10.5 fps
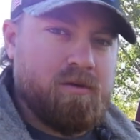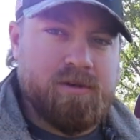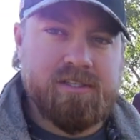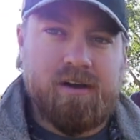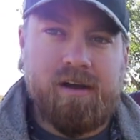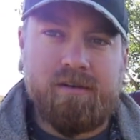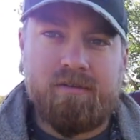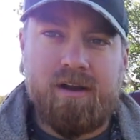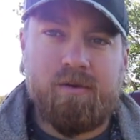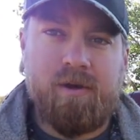we saw it
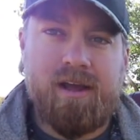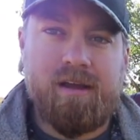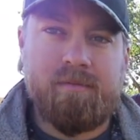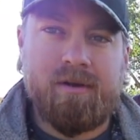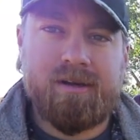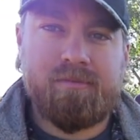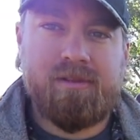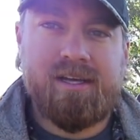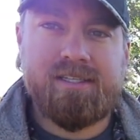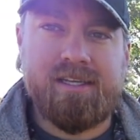right away on
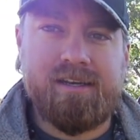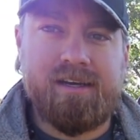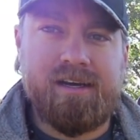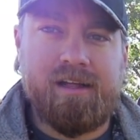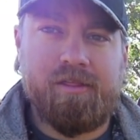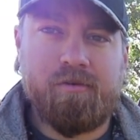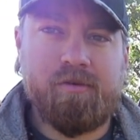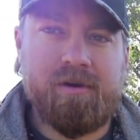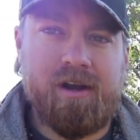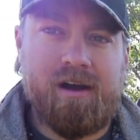Marketplace and threw
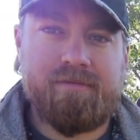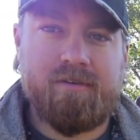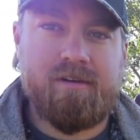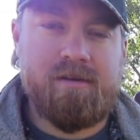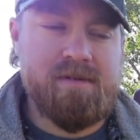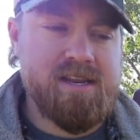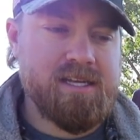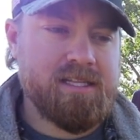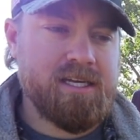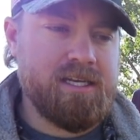them an offer
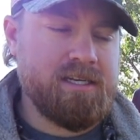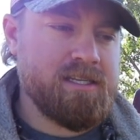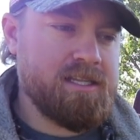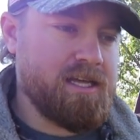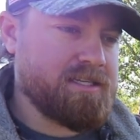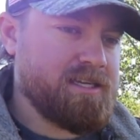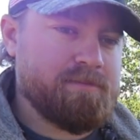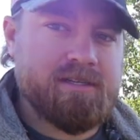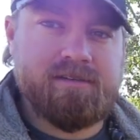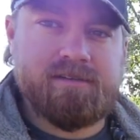immediately, and they
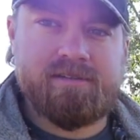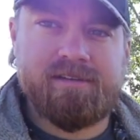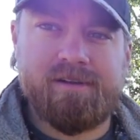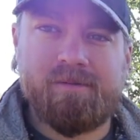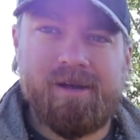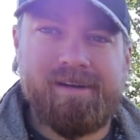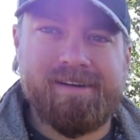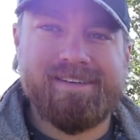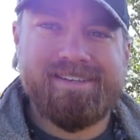accepted, and here we are.